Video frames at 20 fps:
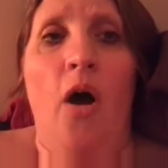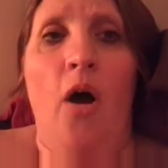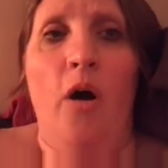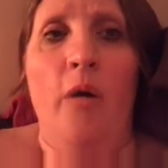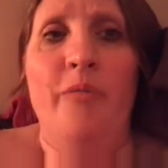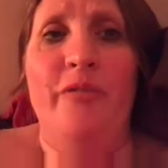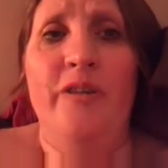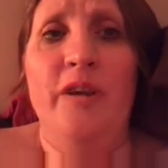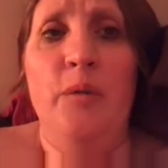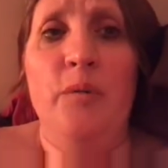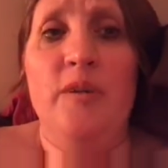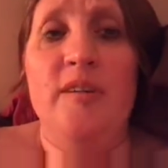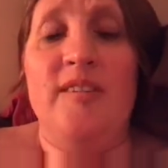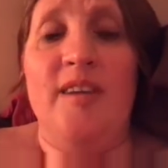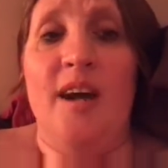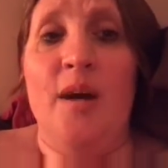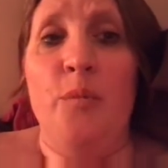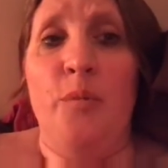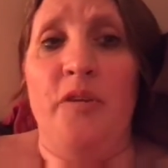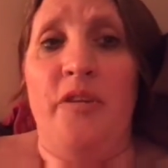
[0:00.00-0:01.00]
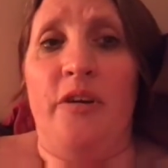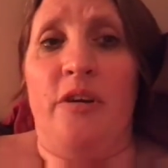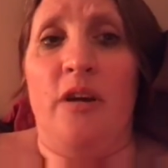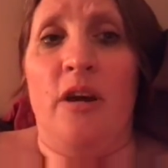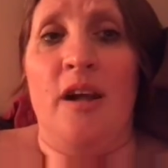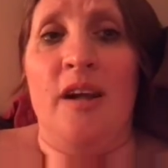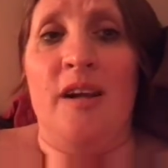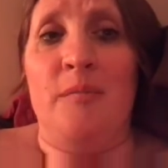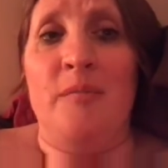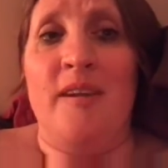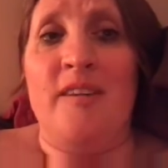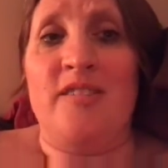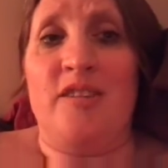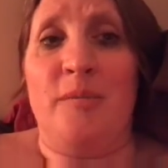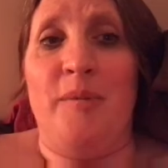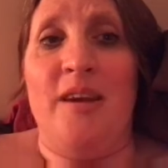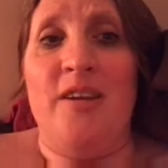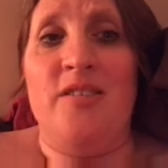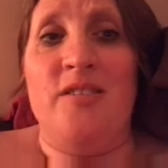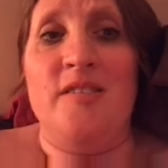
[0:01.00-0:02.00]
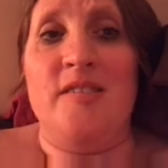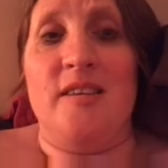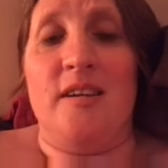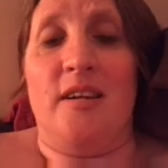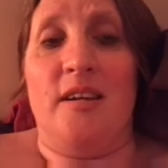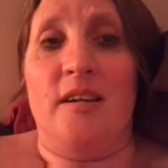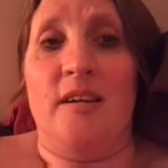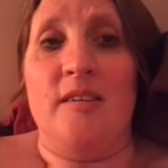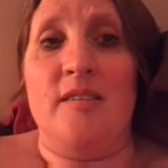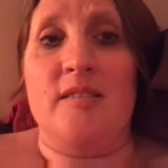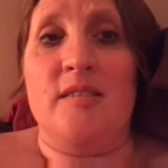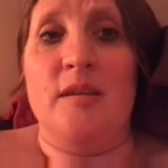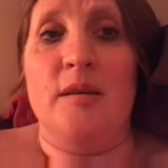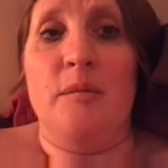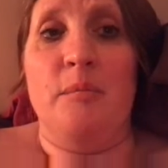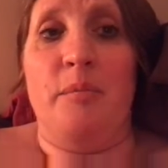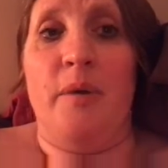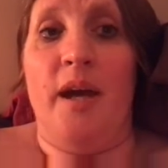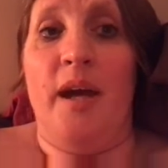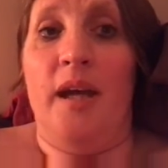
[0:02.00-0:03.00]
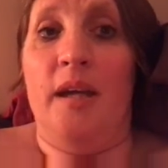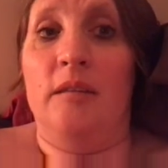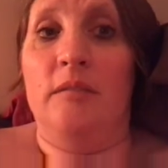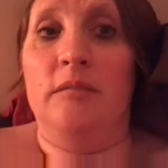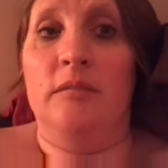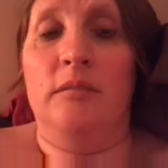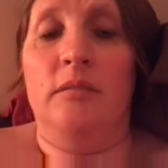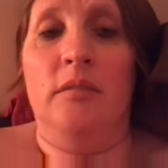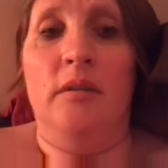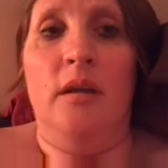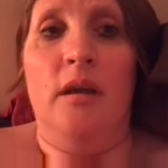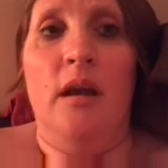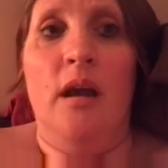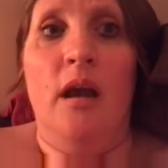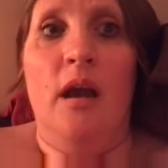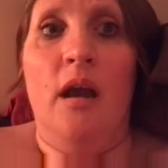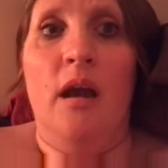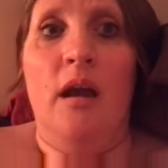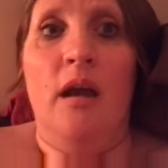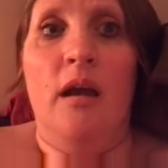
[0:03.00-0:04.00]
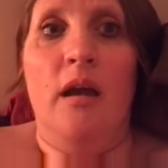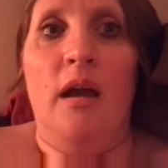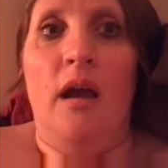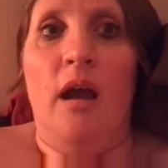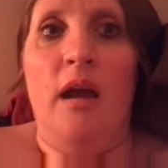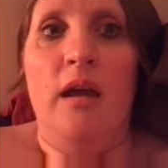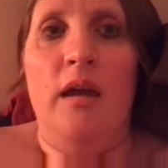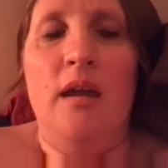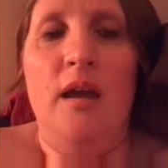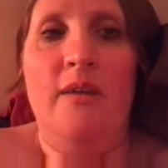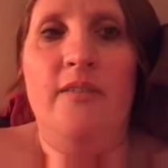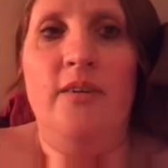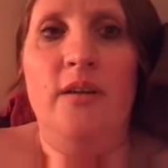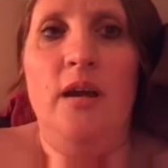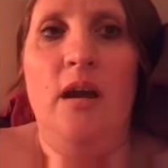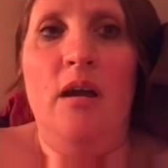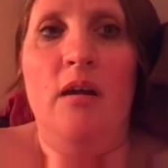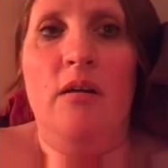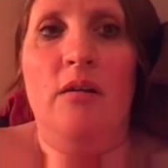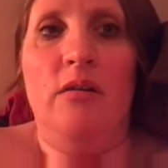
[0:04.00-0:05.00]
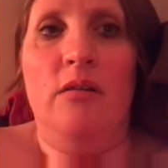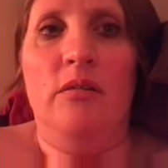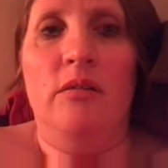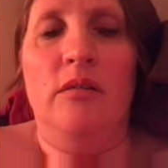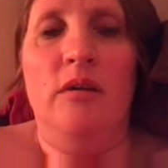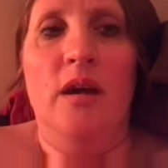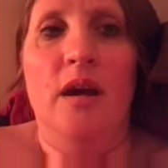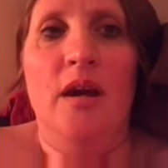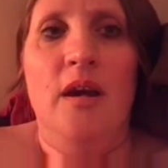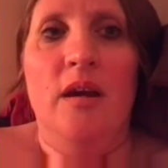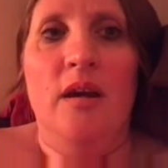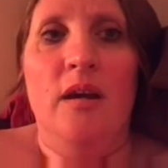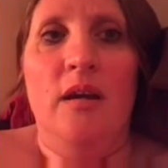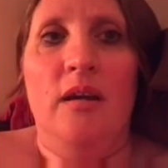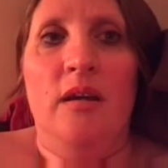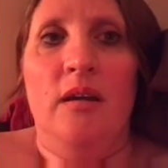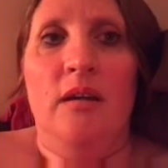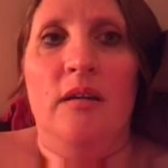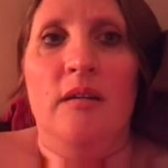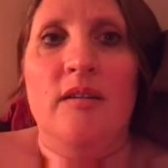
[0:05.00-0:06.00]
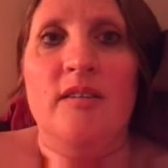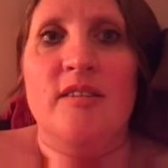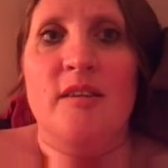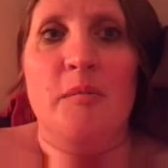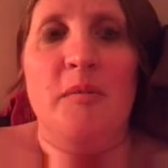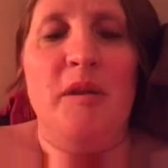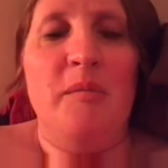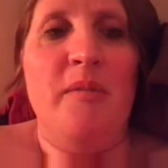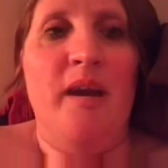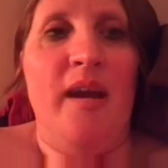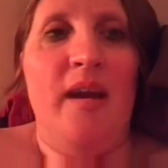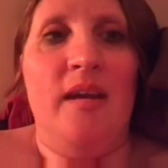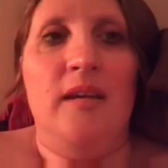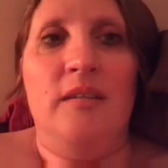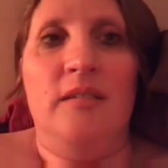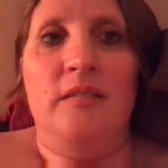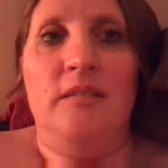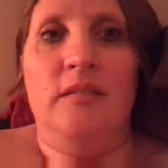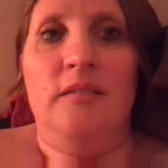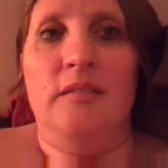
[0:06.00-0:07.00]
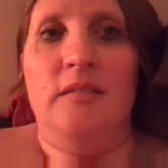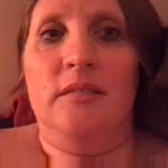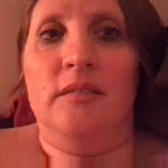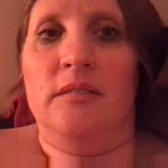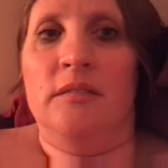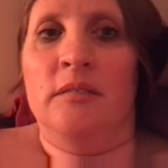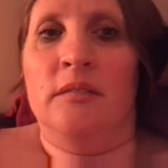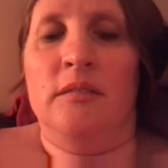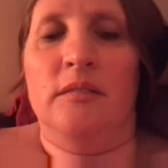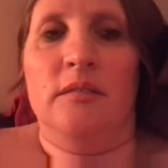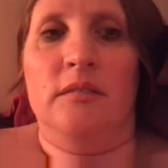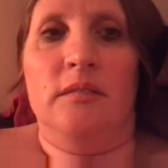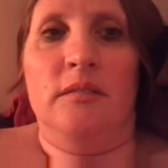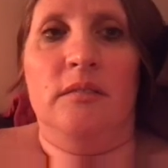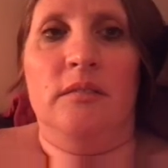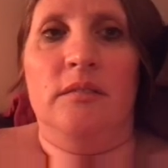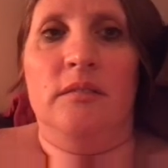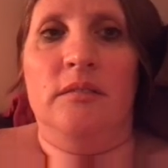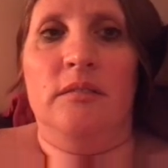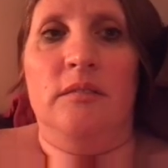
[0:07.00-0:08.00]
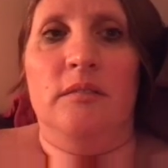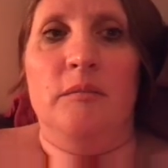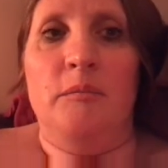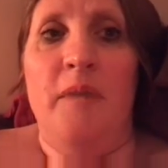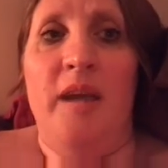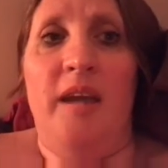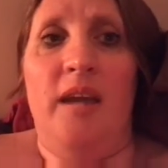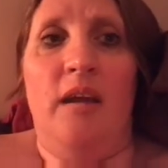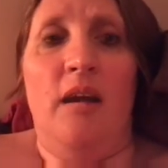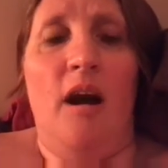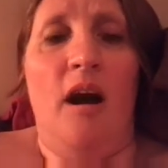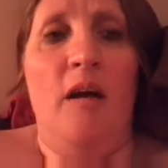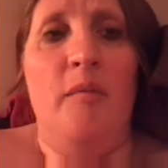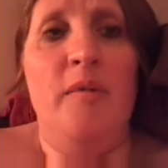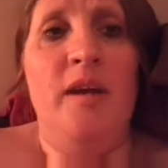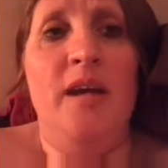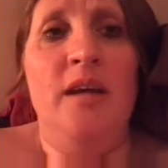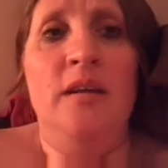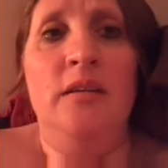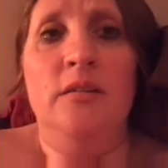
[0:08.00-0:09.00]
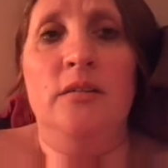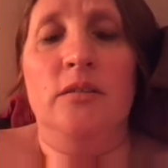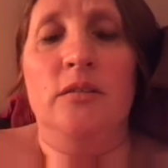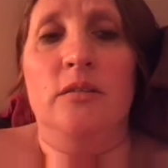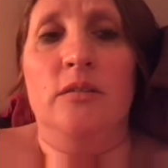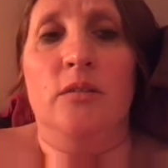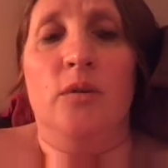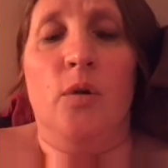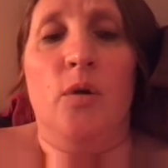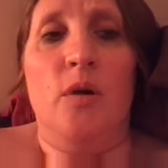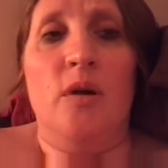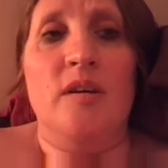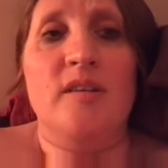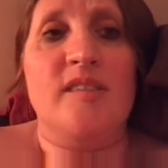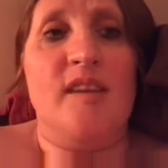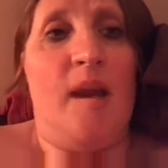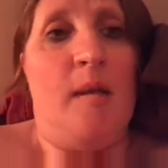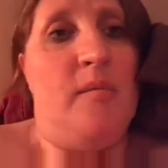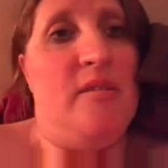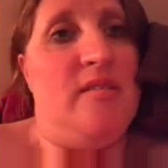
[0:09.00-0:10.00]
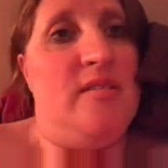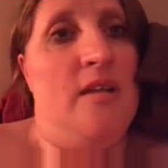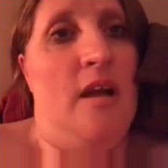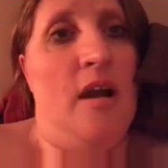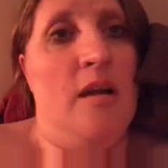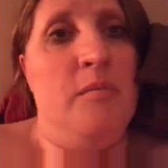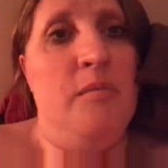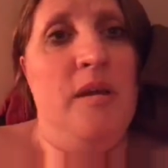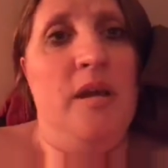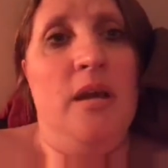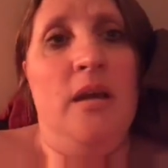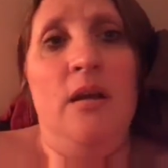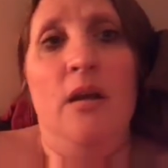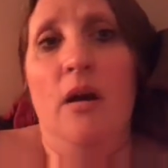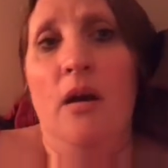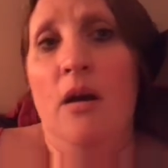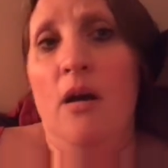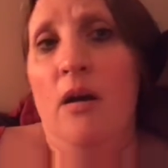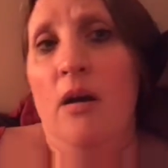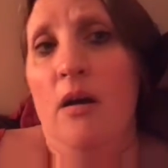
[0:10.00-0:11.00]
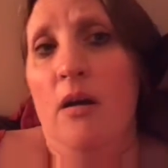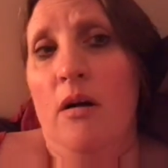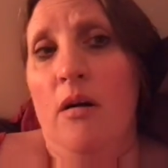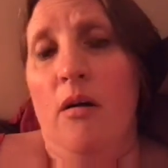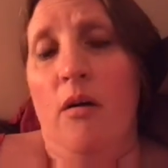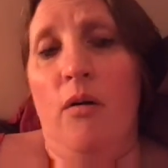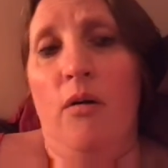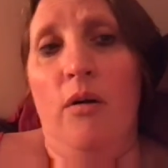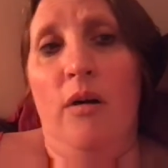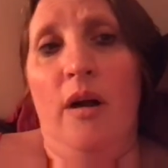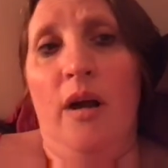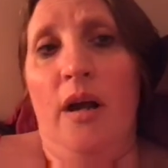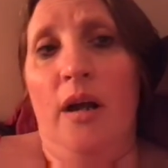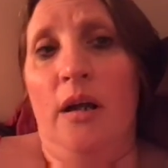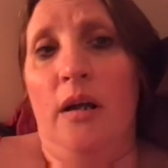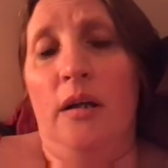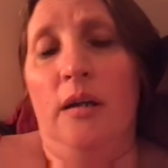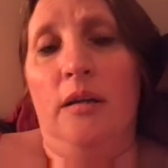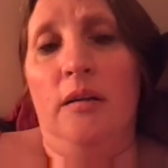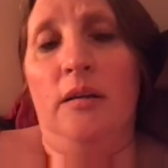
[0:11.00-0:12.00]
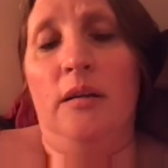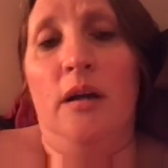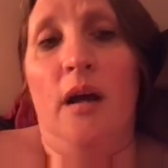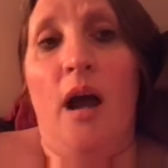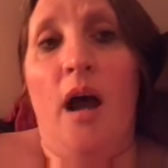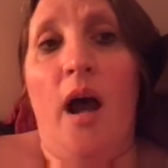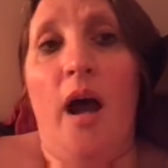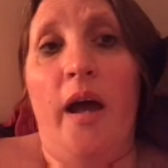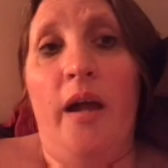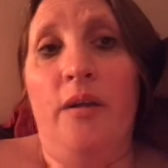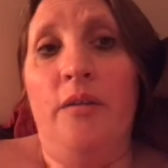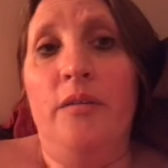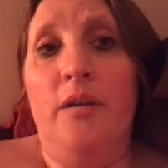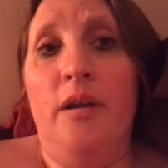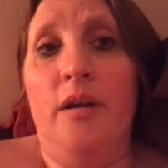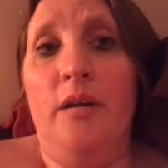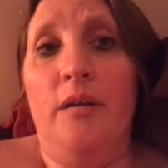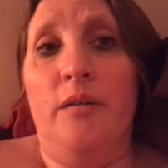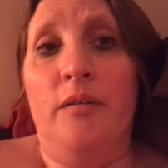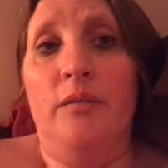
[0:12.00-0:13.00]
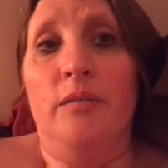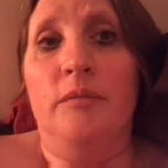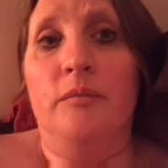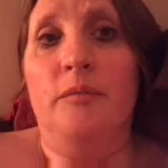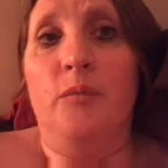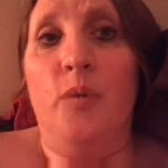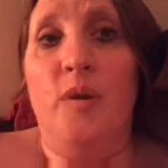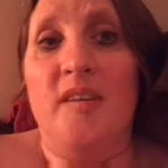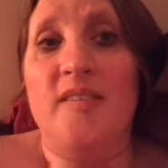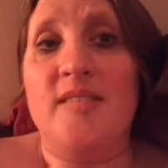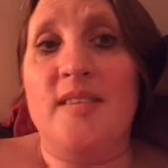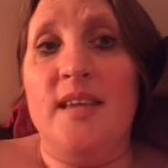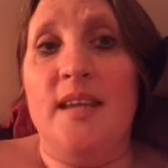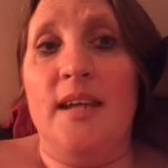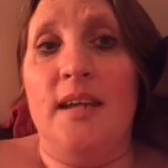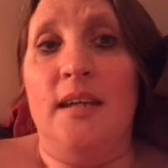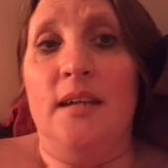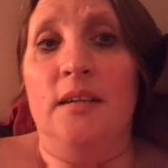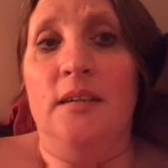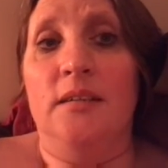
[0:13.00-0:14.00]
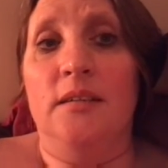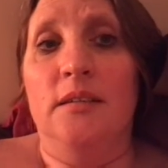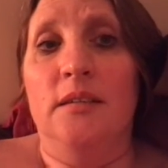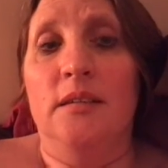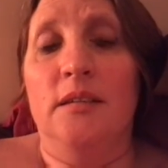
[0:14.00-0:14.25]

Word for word: Hopefully, we're done with the chronic masturbation series, but you never know. Somebody might make a comment or cyberstalk me, or I don't know. We'll see.